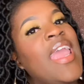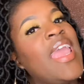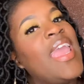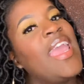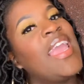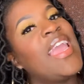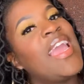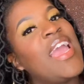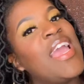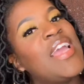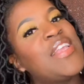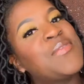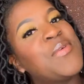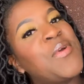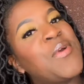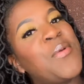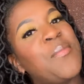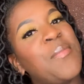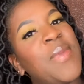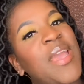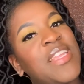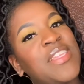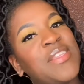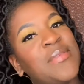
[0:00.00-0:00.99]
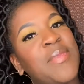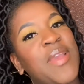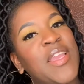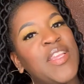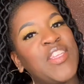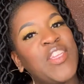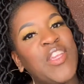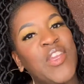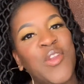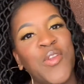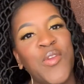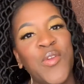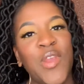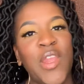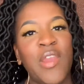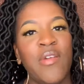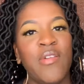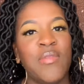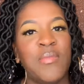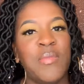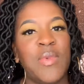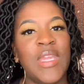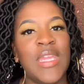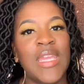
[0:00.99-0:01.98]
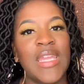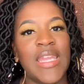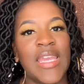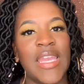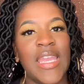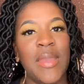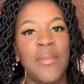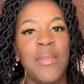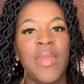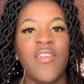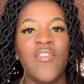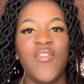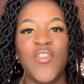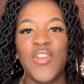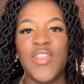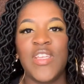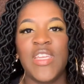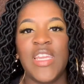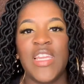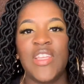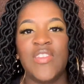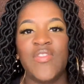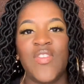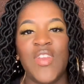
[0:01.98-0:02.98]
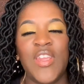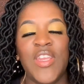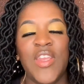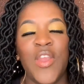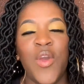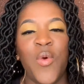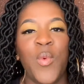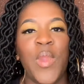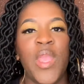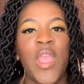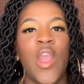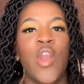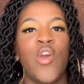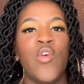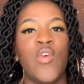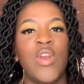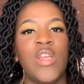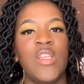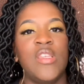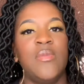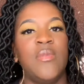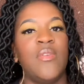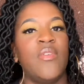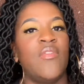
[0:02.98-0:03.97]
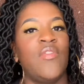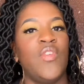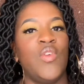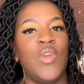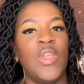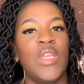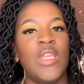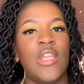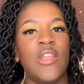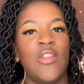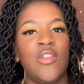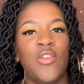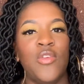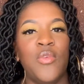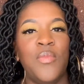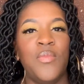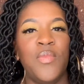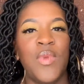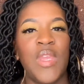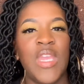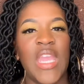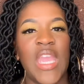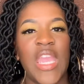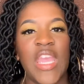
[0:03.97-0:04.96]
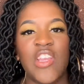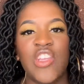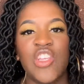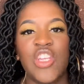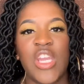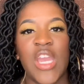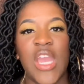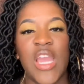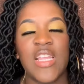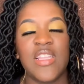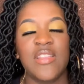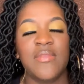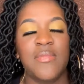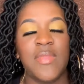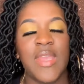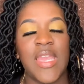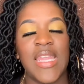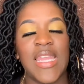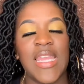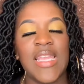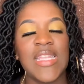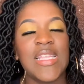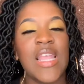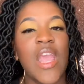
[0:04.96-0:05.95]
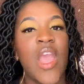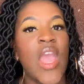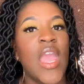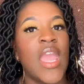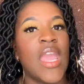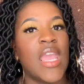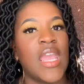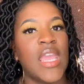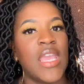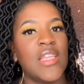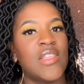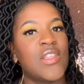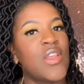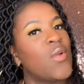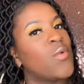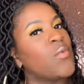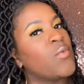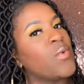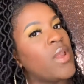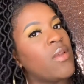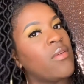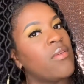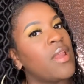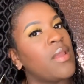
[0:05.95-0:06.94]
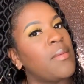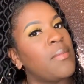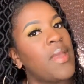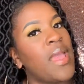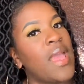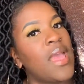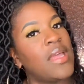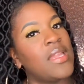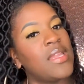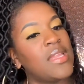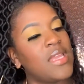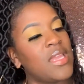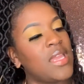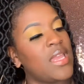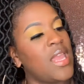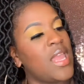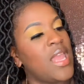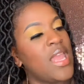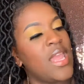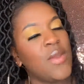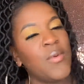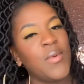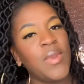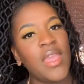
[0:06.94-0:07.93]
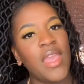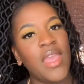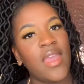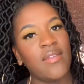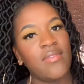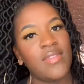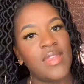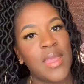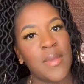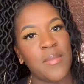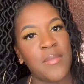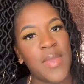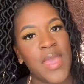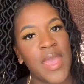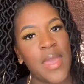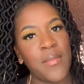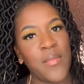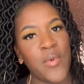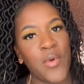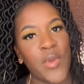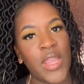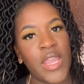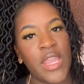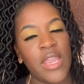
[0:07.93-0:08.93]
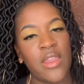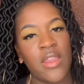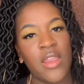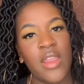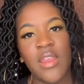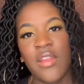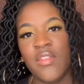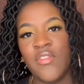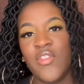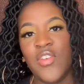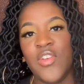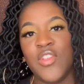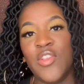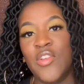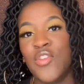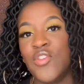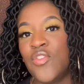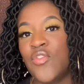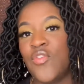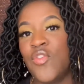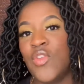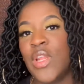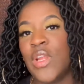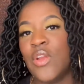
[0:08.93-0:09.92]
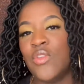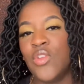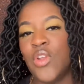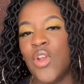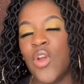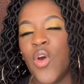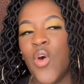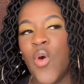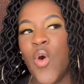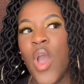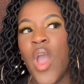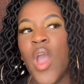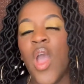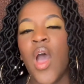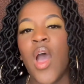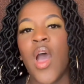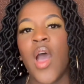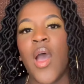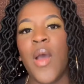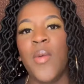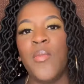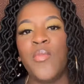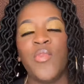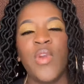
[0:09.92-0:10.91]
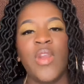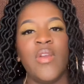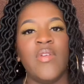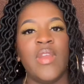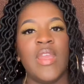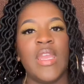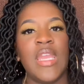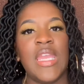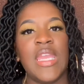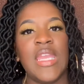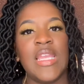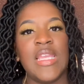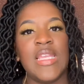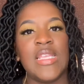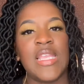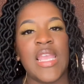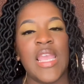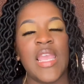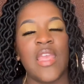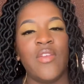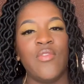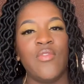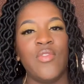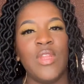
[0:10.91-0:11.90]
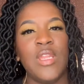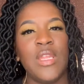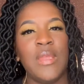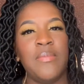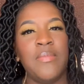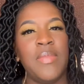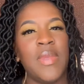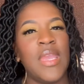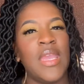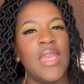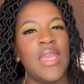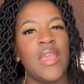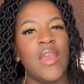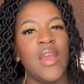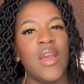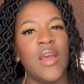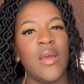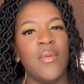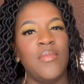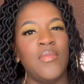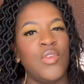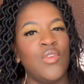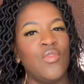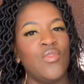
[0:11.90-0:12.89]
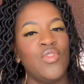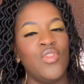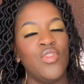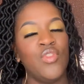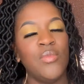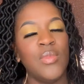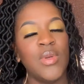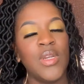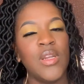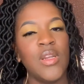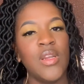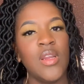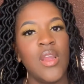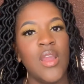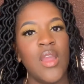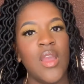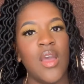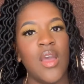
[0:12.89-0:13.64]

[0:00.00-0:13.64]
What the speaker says: Hey guys, welcome back to my channel. You're here with B Glam, and for today's video we are going to be reviewing the new Bhcosmetics Itsmyrayeraye palette. We have that bad boy here, and for those of you who don't know, Ray Ray is a really big YouTuber